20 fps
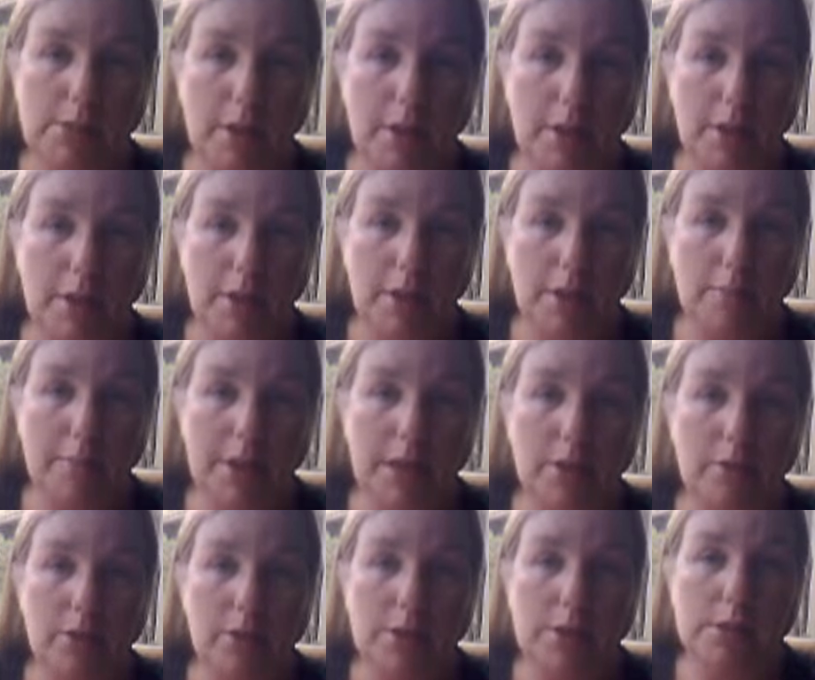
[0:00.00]
And I think the
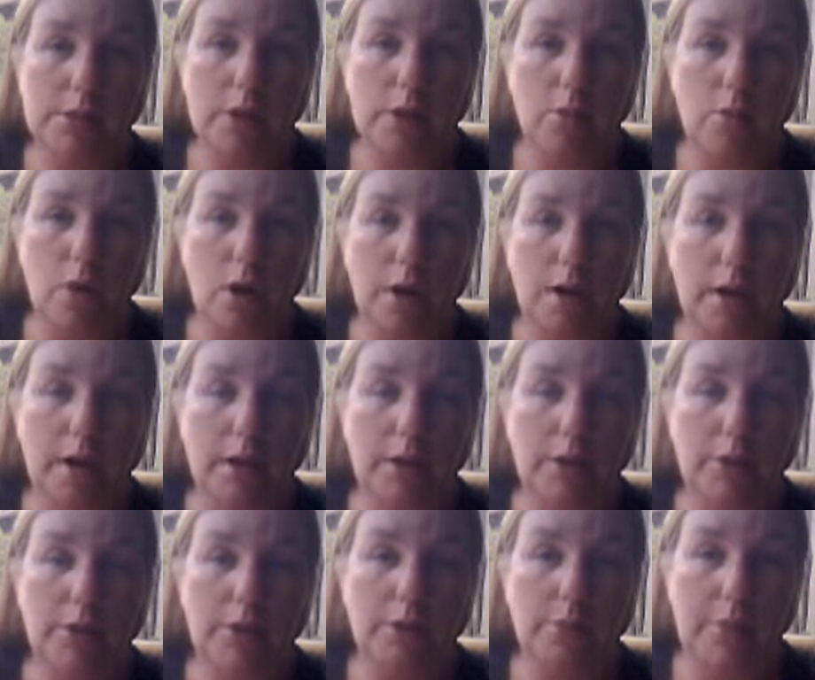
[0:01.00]
main reason why
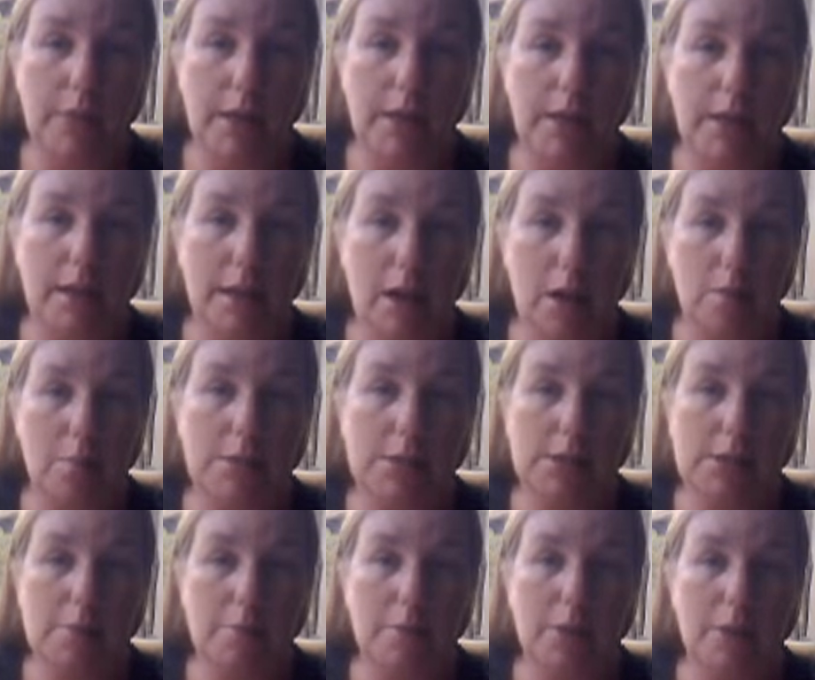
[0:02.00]
clearing your mind can help is
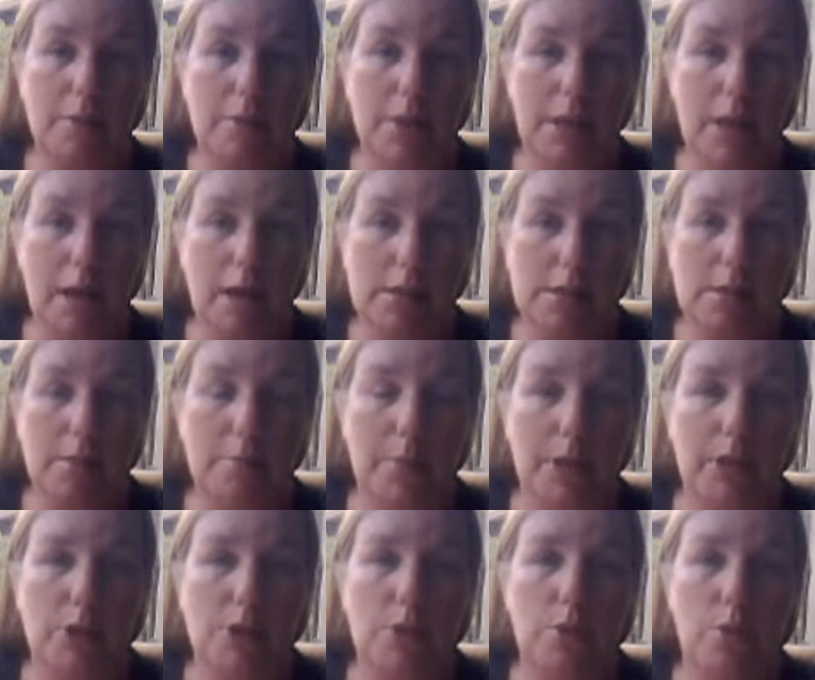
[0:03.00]
simply because it
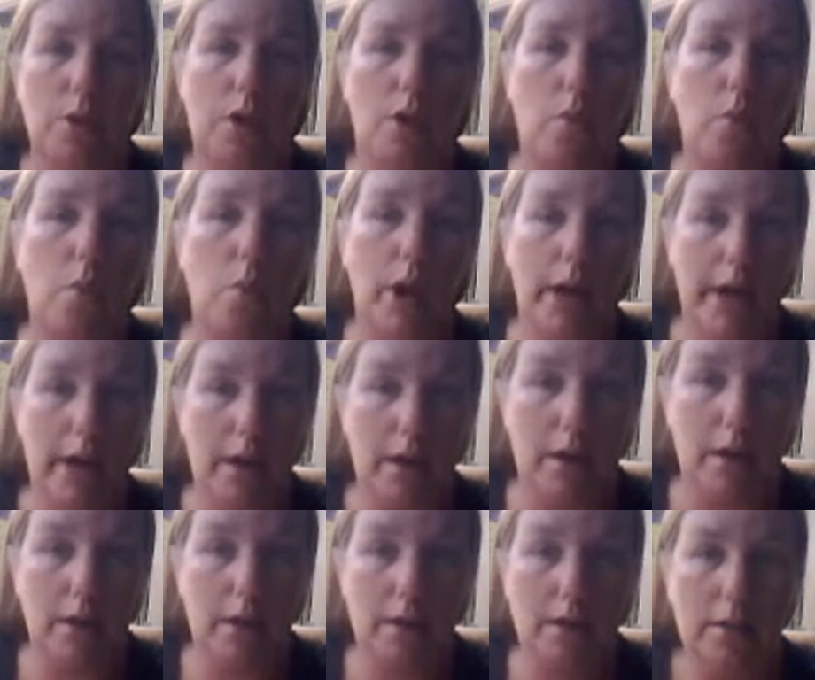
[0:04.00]
makes you
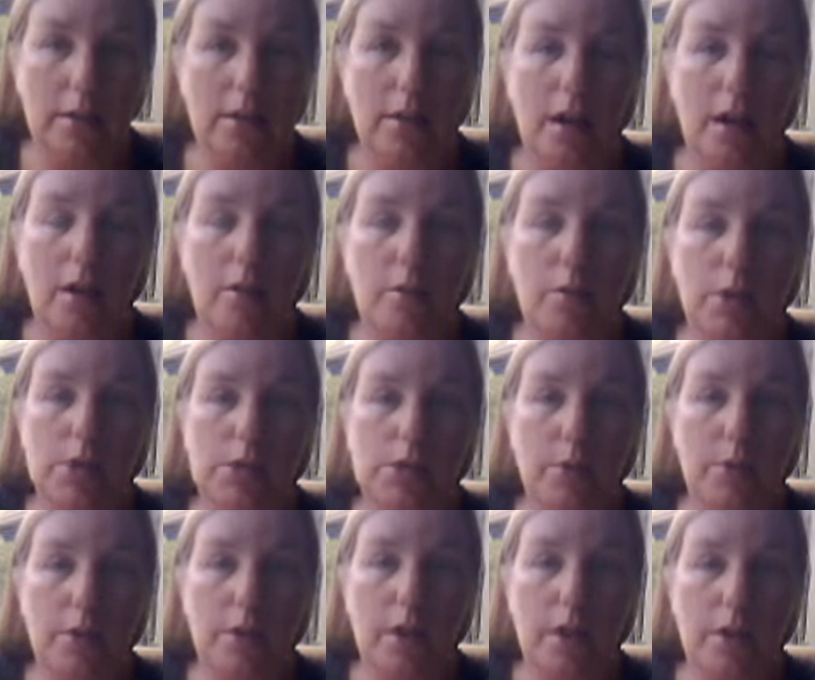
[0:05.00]
aware of what's
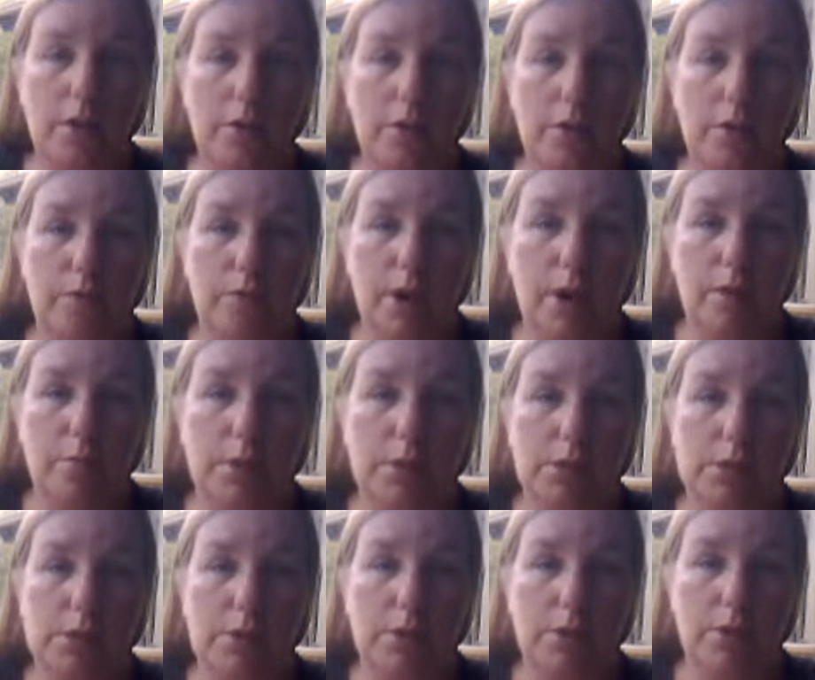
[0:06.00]
going on in your
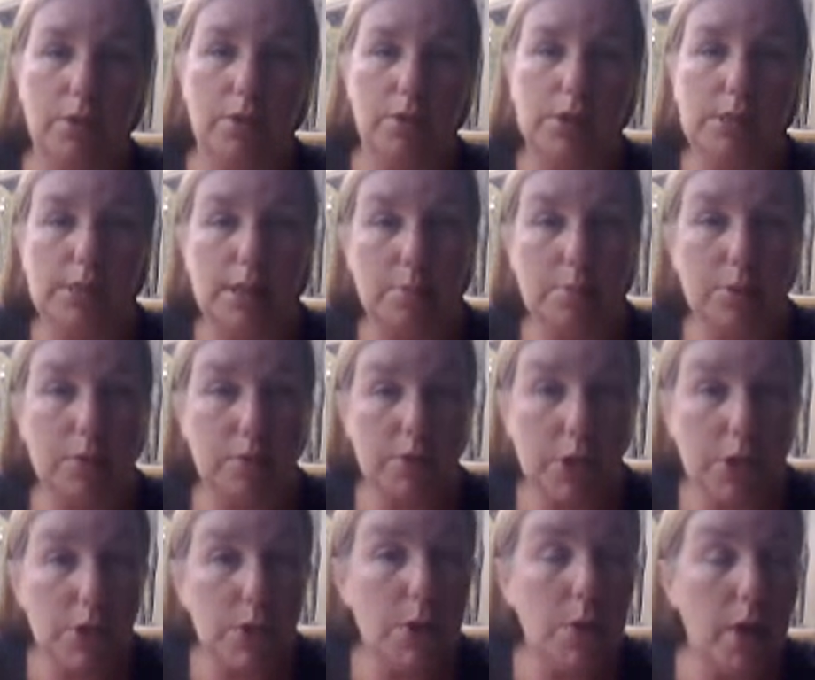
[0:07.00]
environment so that you're receptive
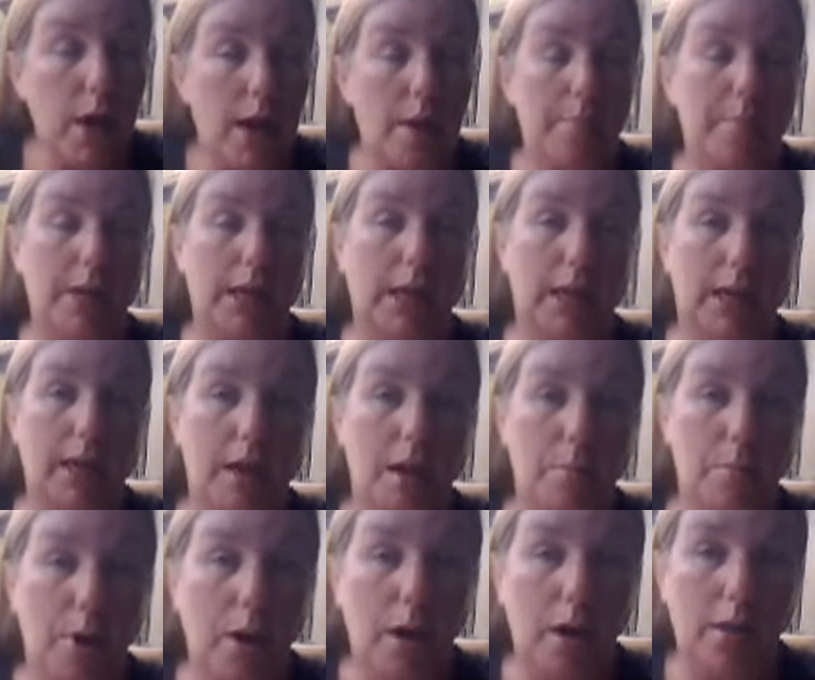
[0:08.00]
to and picking
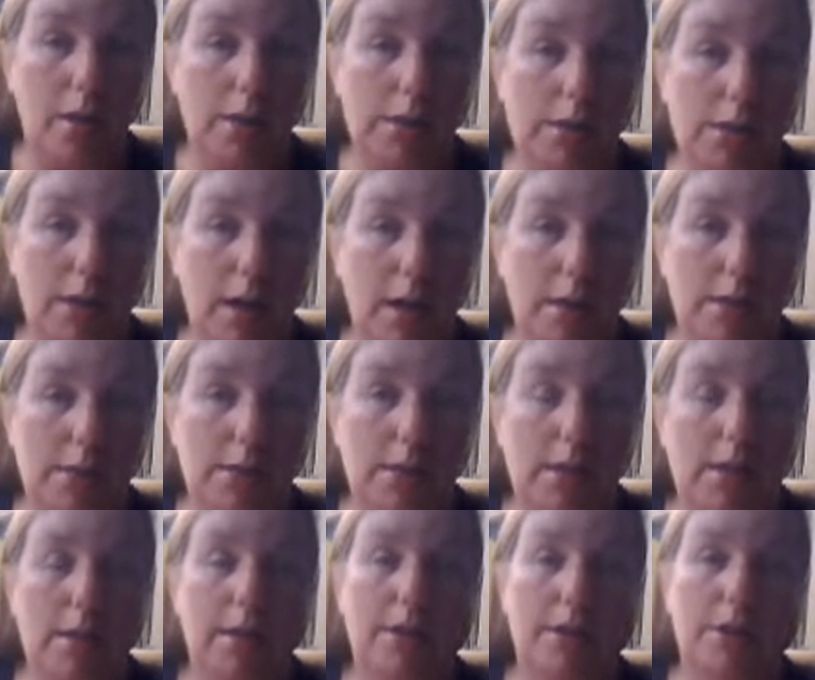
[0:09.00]
up on the signs
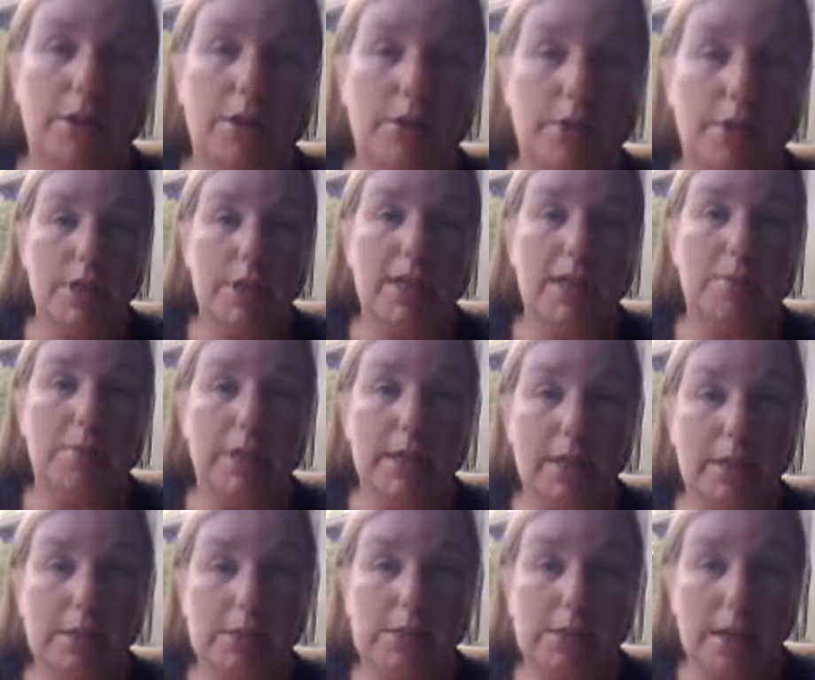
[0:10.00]
that team
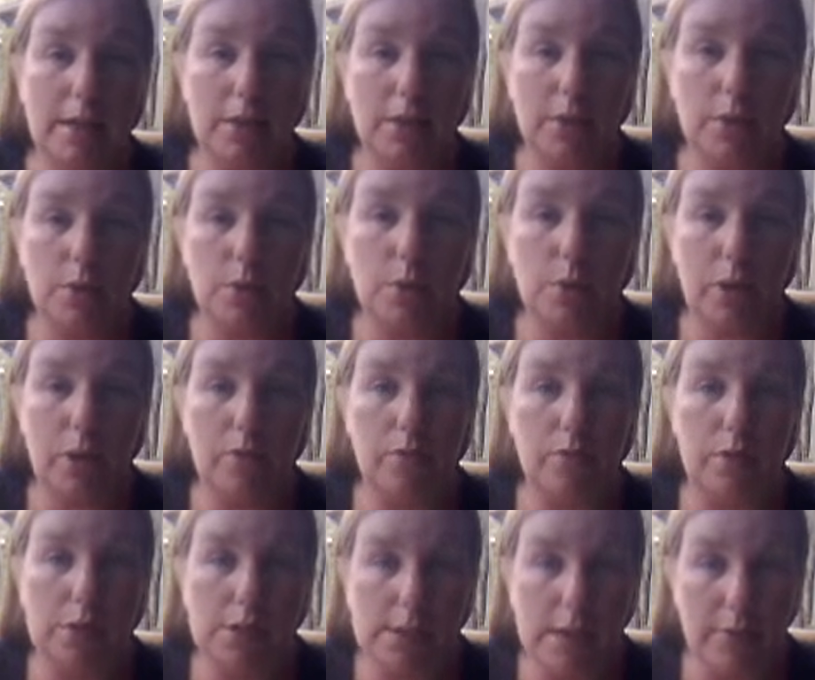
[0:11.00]
is sending you
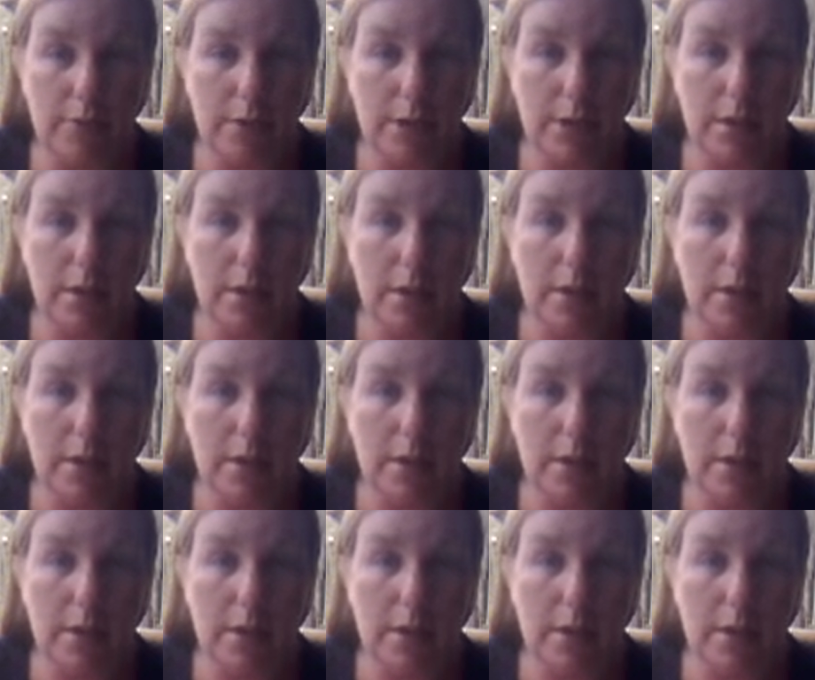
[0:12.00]
24/7.